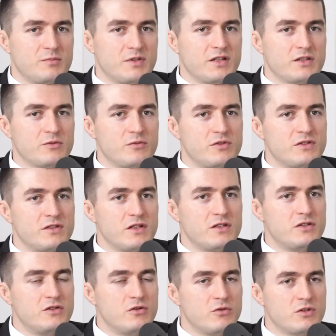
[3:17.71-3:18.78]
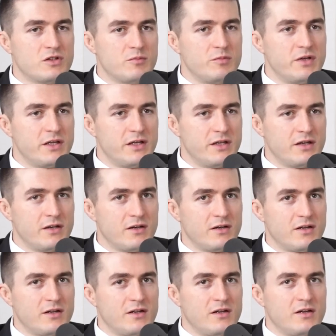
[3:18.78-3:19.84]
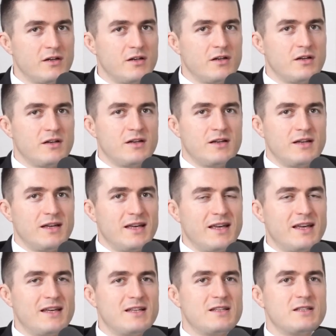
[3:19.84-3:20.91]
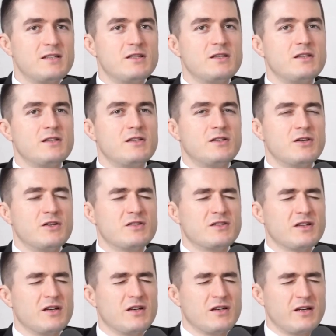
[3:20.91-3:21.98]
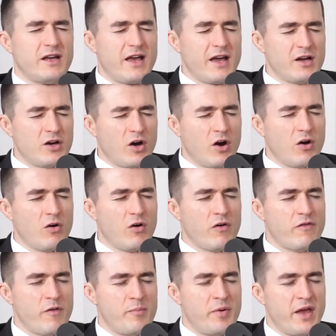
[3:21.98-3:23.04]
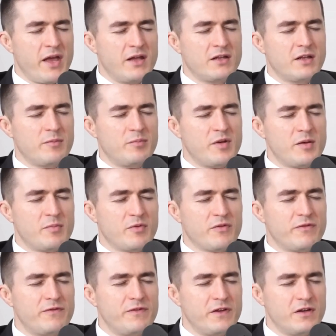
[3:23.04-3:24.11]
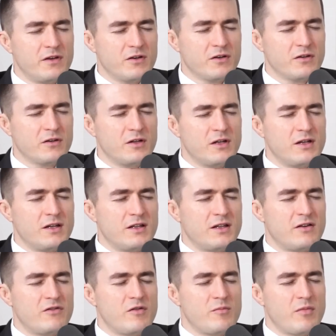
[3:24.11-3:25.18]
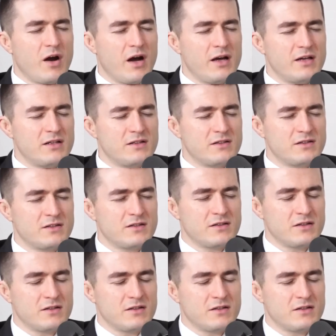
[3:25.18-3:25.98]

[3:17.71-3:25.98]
Because when you say Jewish media, there's a echo of a pain that people feel that reminds